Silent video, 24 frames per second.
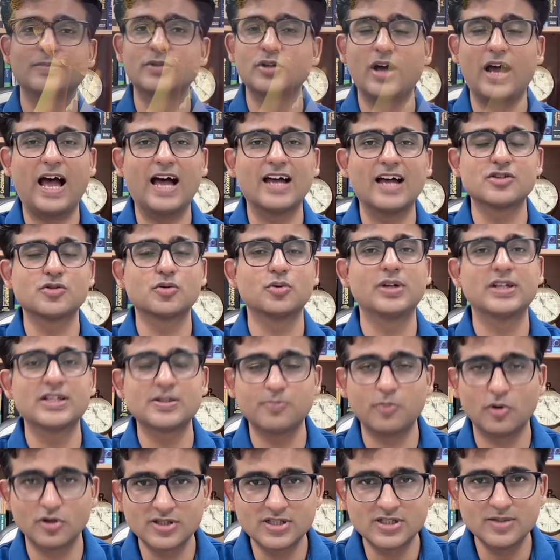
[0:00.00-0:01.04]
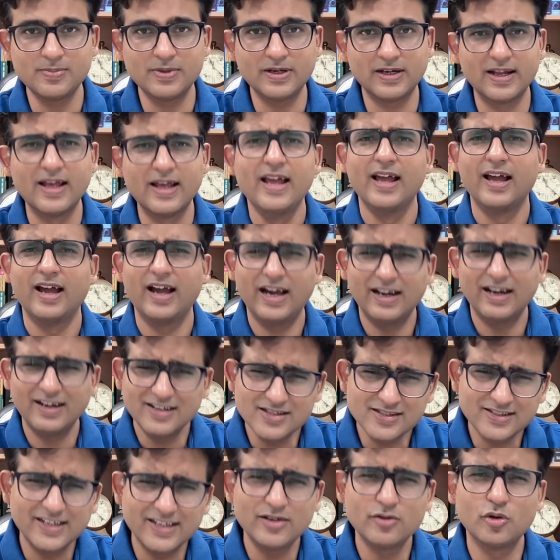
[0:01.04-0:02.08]
you know, as soon as possible. And it
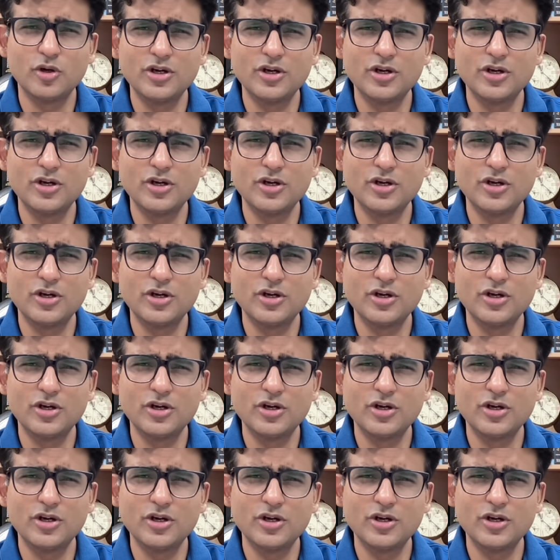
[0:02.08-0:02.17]
is get,